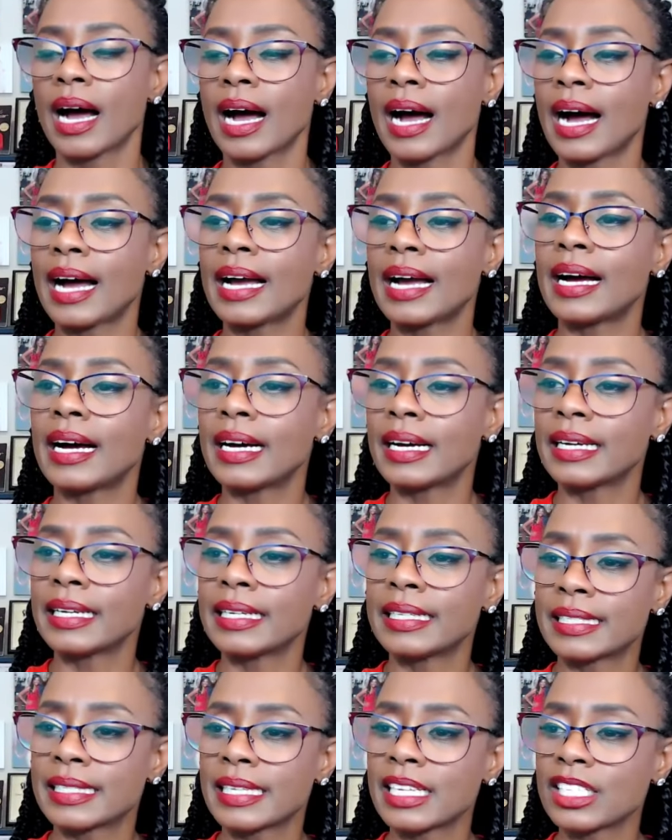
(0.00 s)

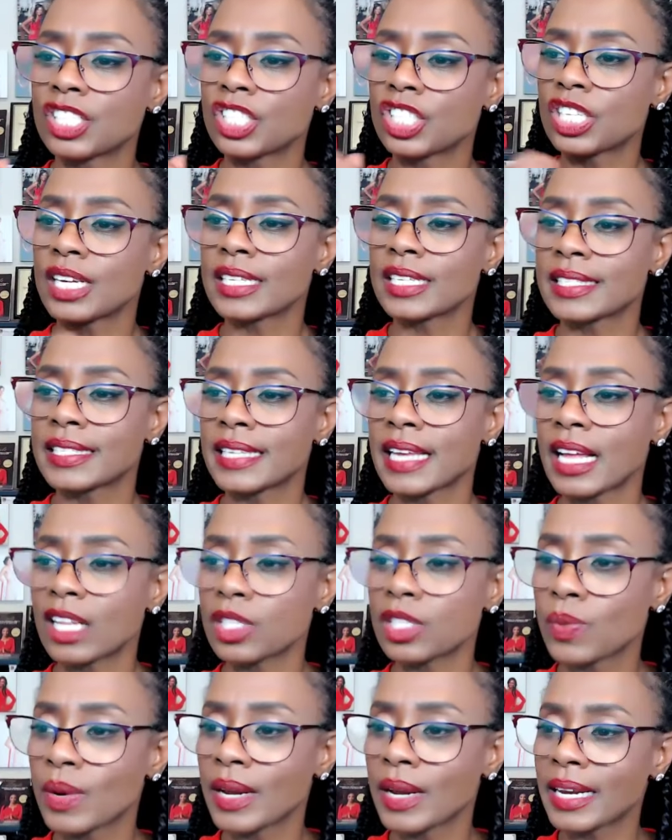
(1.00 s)
It says she
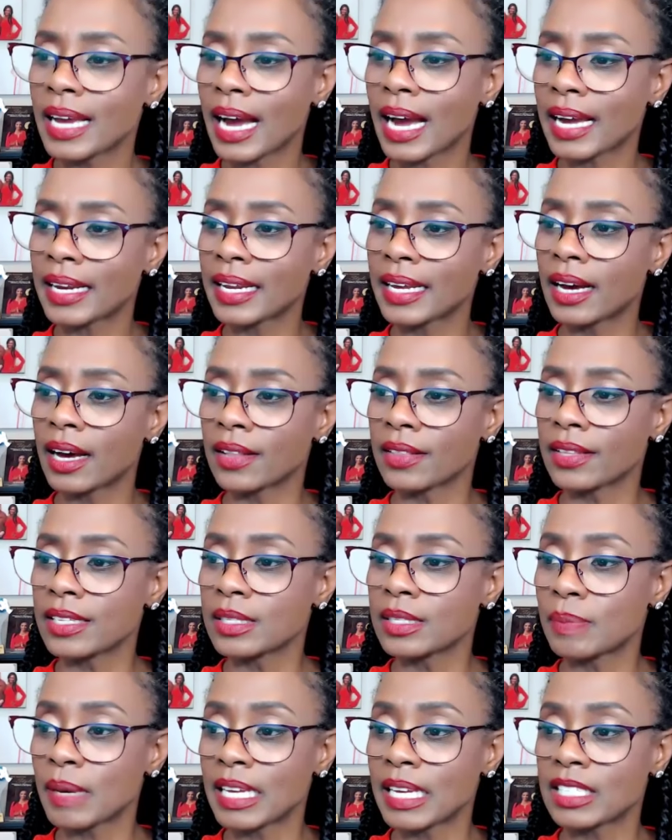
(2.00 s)
excels guiding
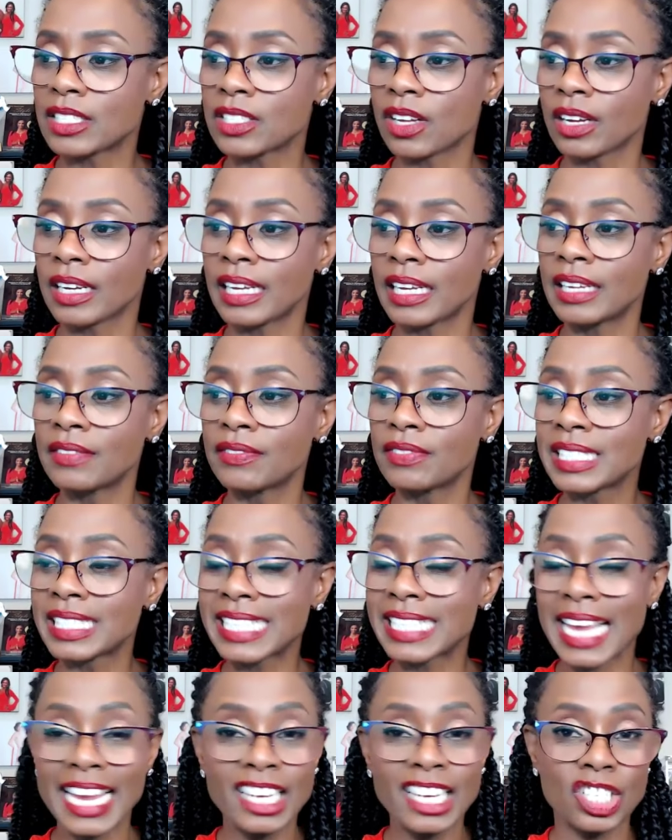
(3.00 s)
others based on
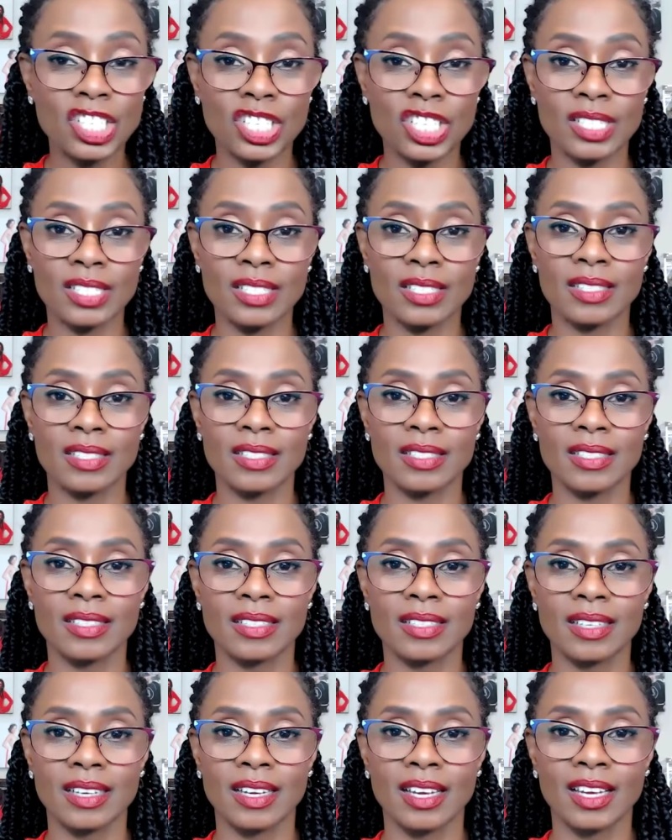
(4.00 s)
invitations.
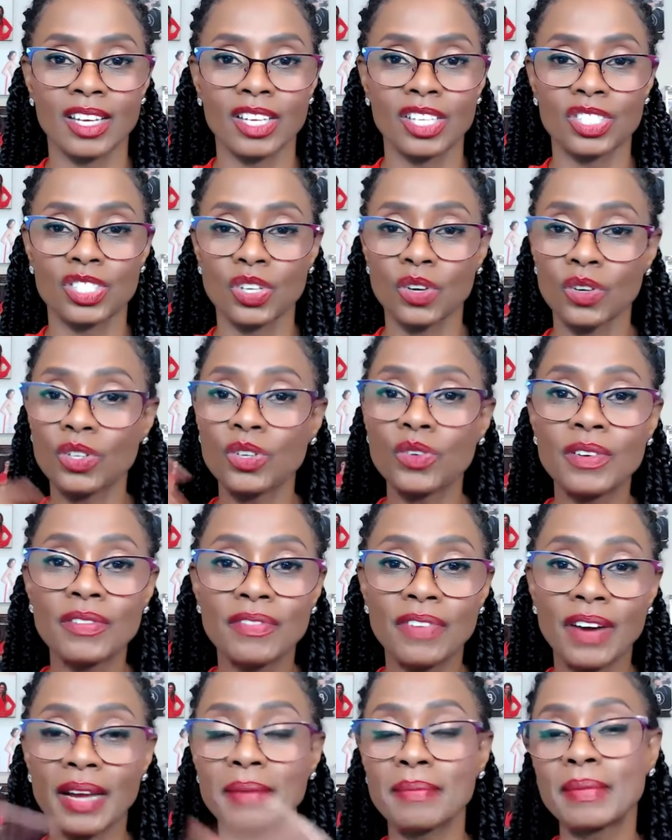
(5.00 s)
So you
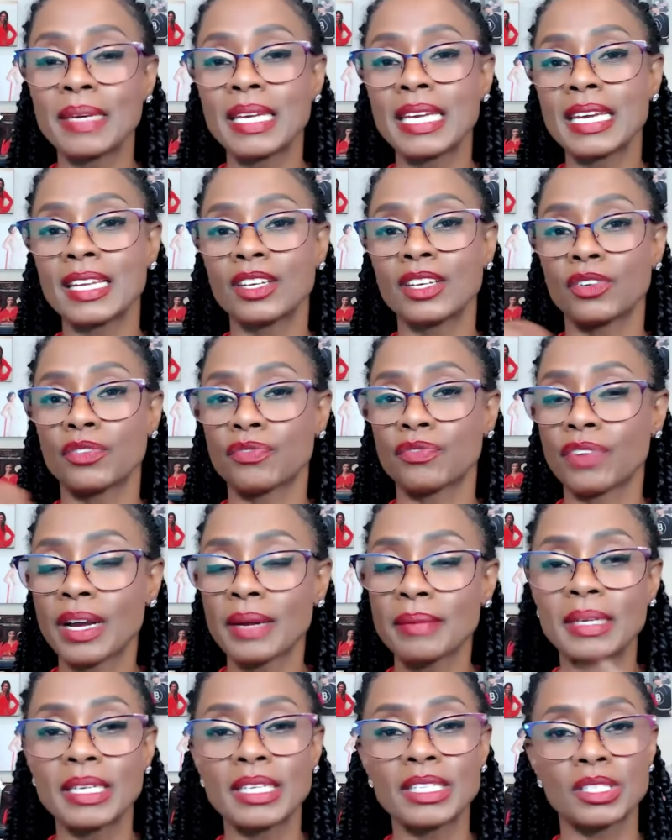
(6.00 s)
invite me in, you
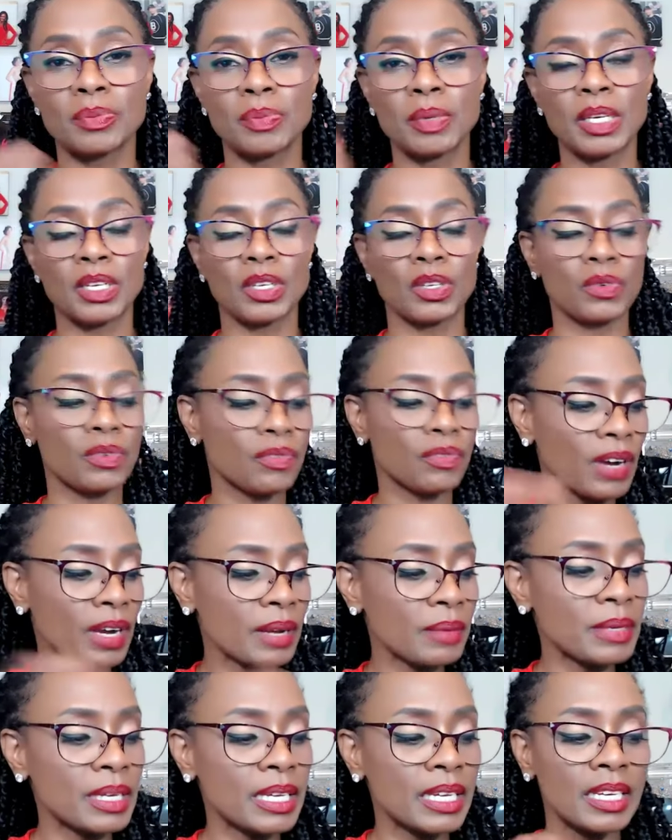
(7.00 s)
invite me to speak, you
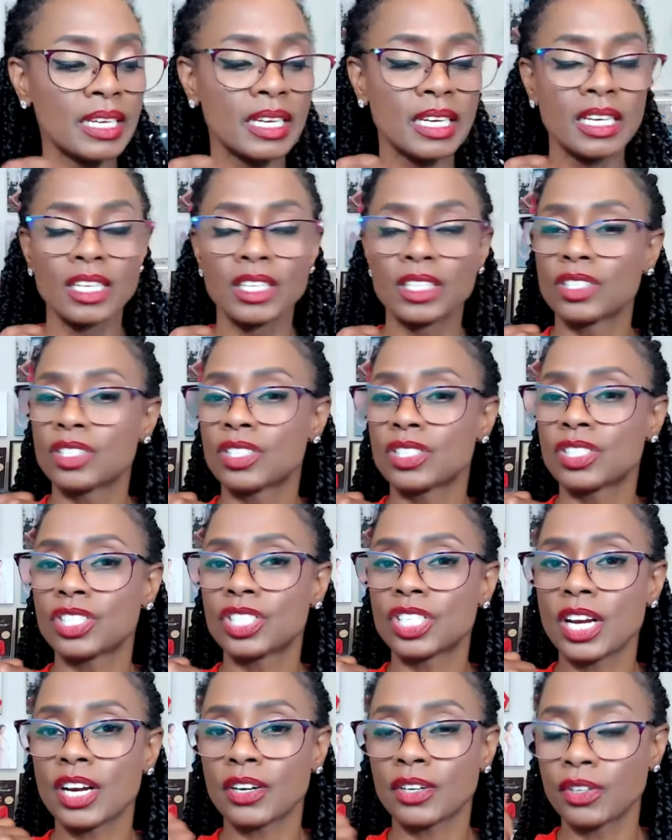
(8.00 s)
invite me to
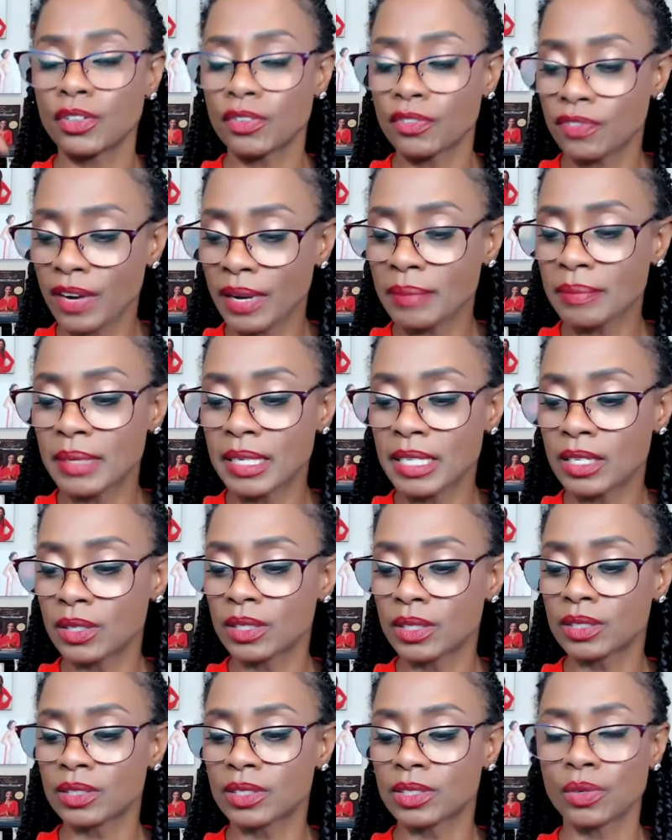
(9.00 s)
share, you invite me
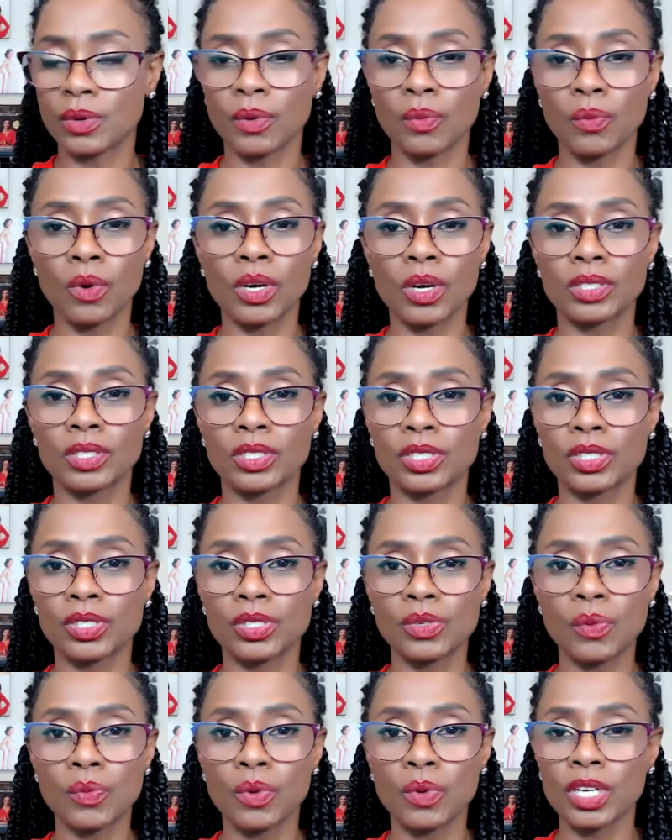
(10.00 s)
to do
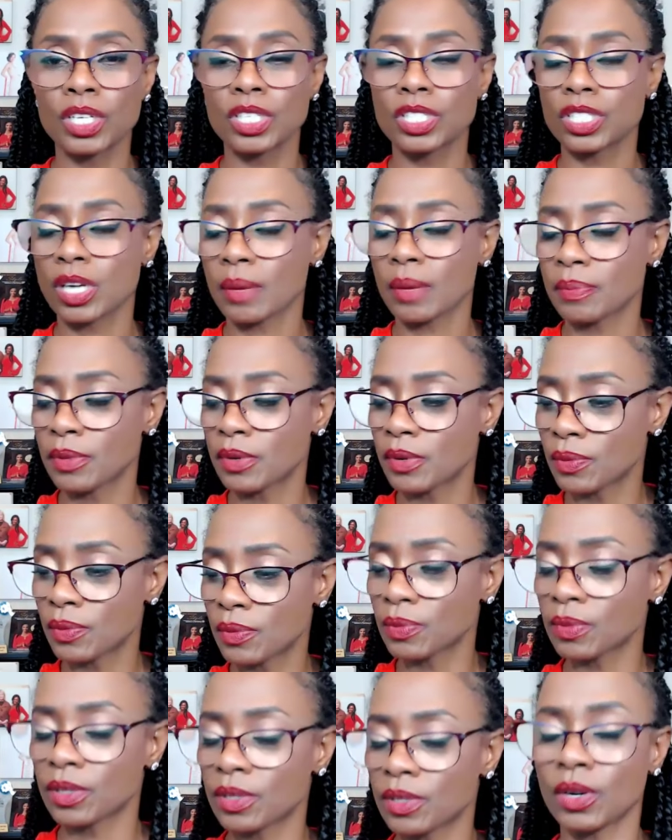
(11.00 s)
a workshop.
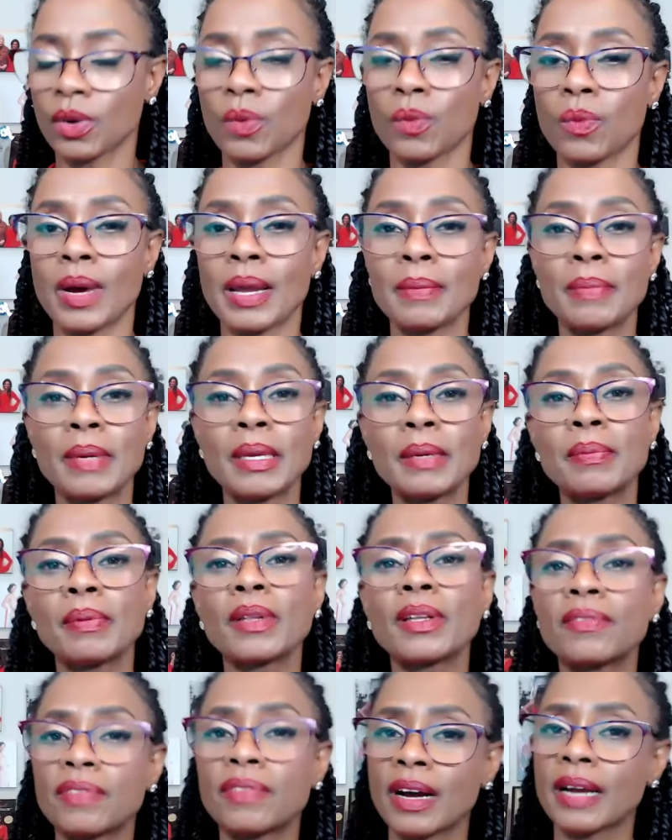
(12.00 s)
You know, when
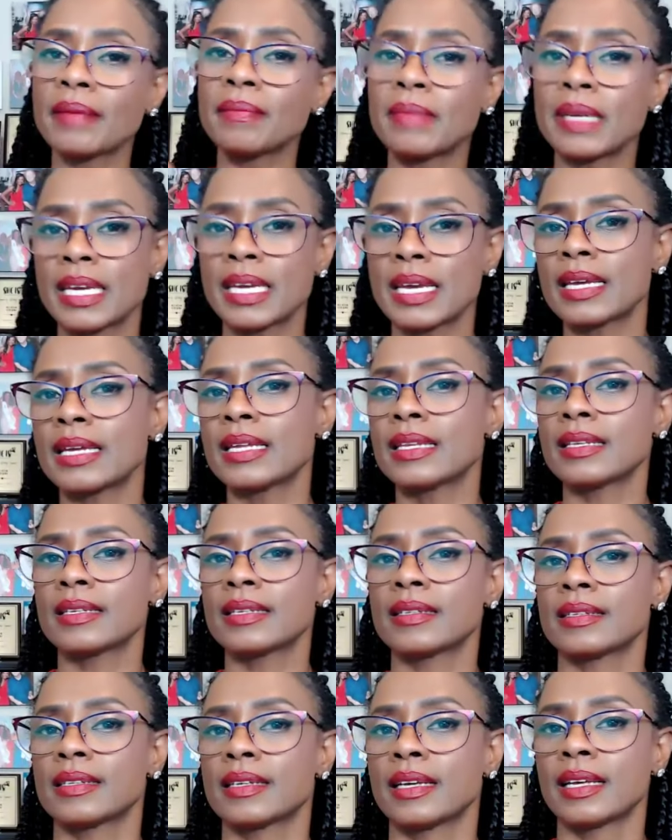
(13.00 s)
people invite me in,